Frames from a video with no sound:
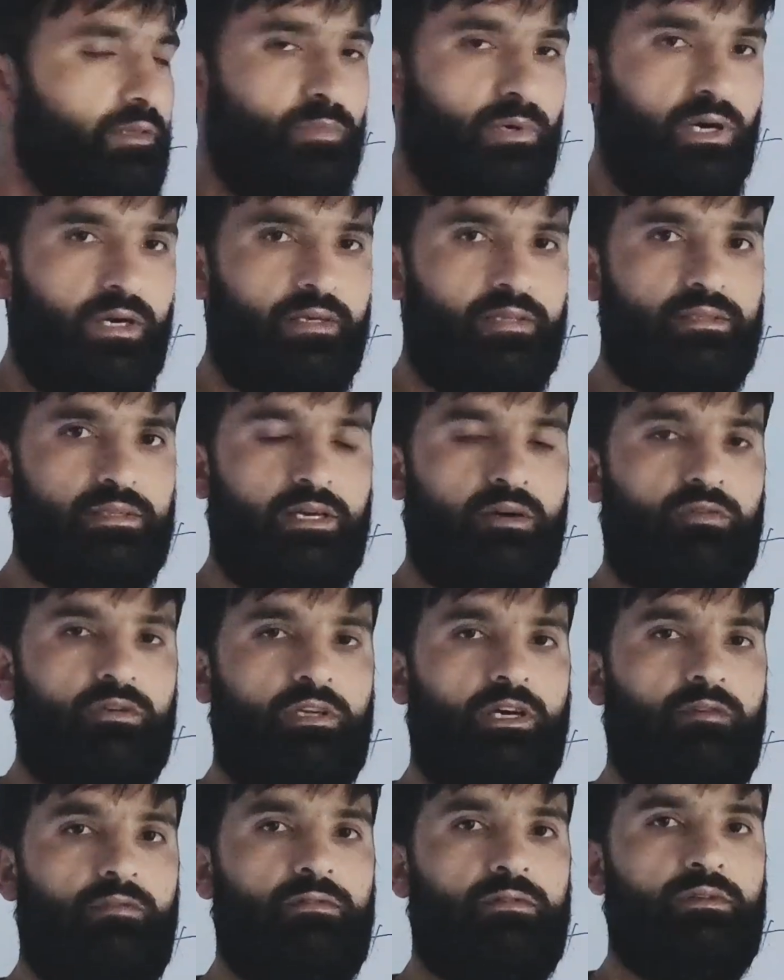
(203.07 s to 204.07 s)
parts out
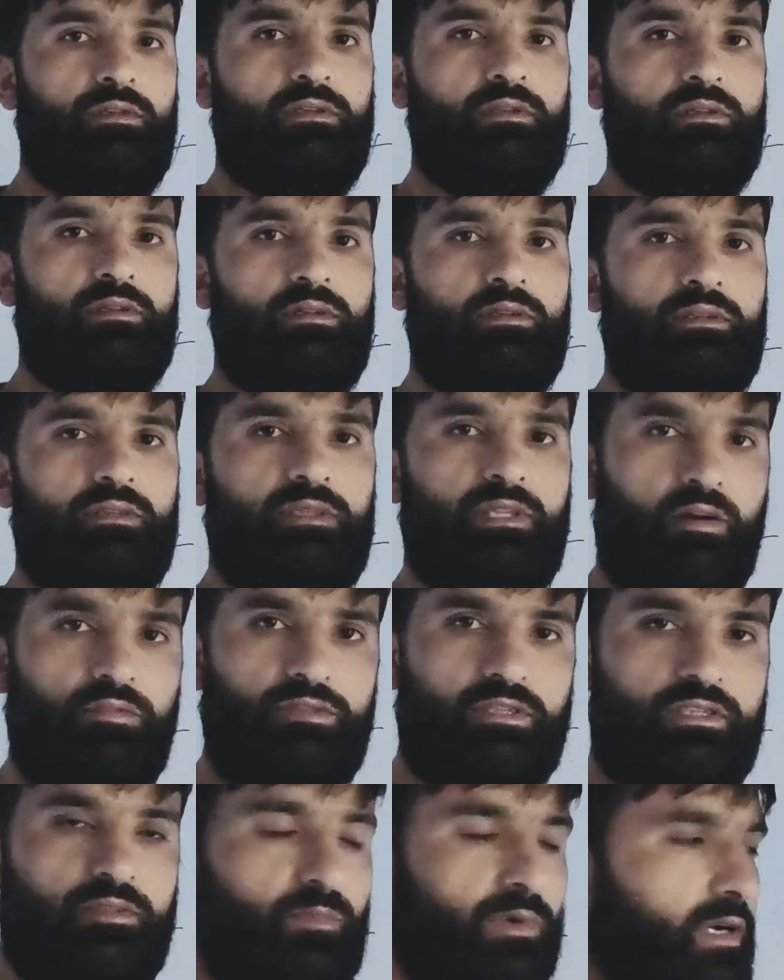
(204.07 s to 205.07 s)
of
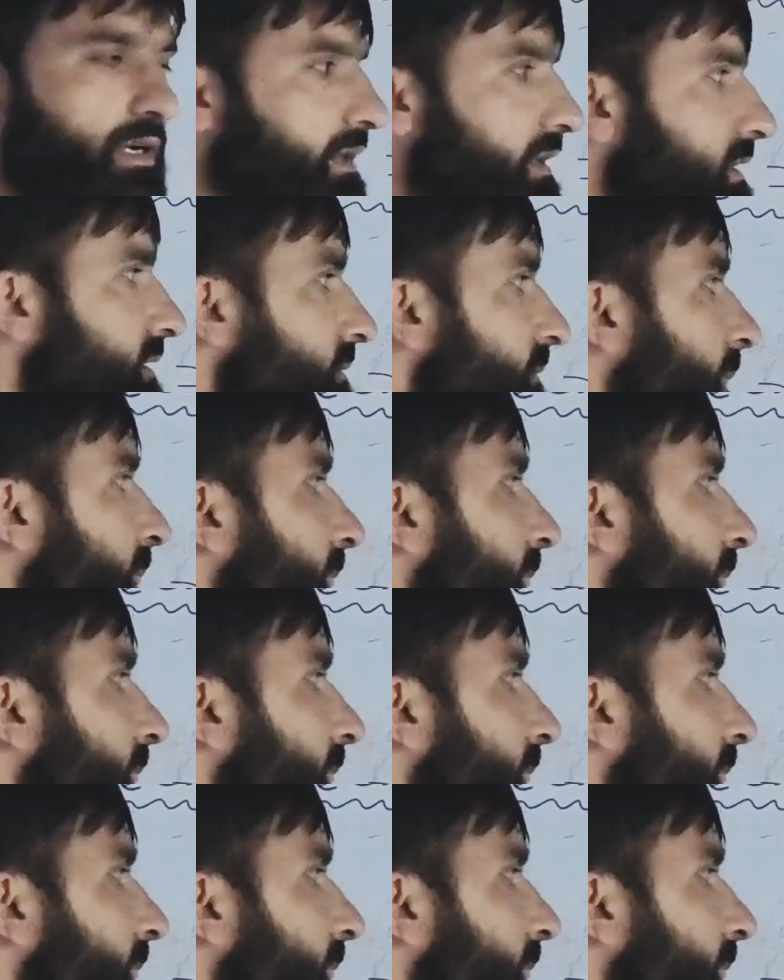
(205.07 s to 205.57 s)
1000 parts.